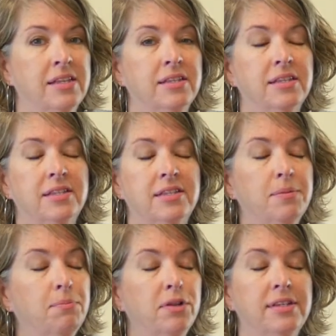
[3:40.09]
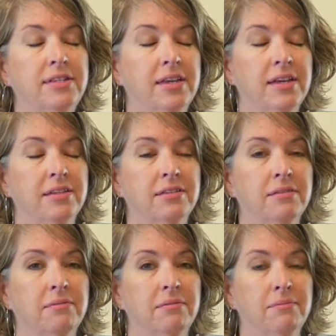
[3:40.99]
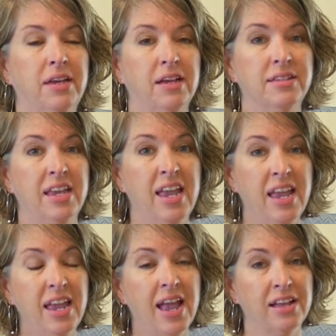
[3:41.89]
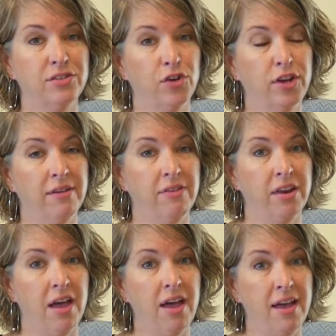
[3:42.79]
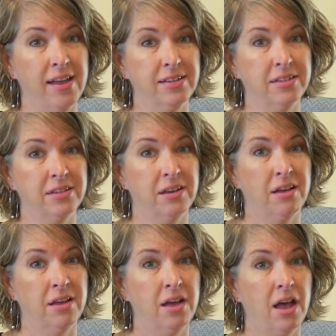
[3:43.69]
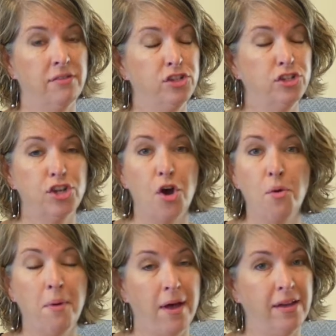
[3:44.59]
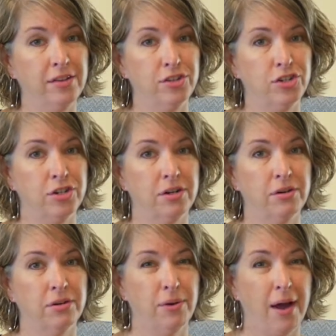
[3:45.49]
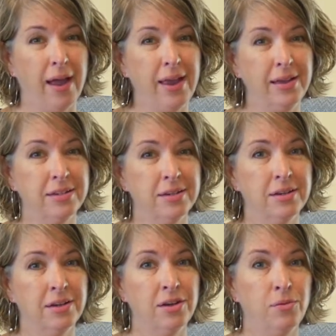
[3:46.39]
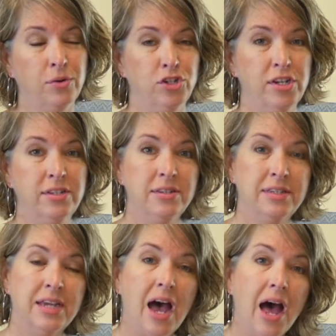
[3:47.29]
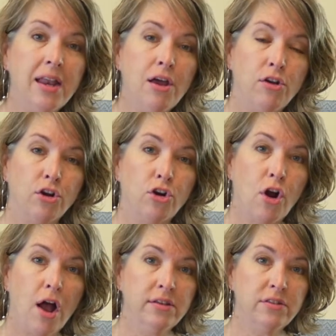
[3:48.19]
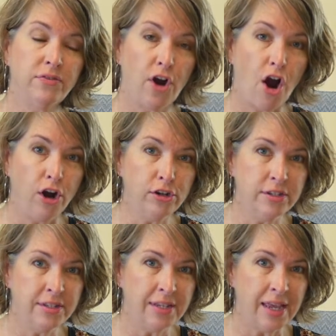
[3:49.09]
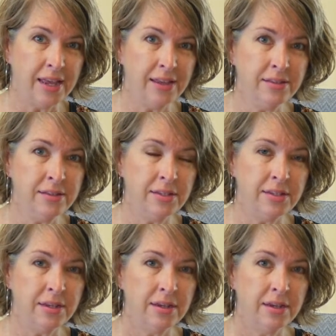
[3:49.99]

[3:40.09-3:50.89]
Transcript: Simple as this. Because he has forgiven us of so much, right? When Jesus died on a cross for our sins,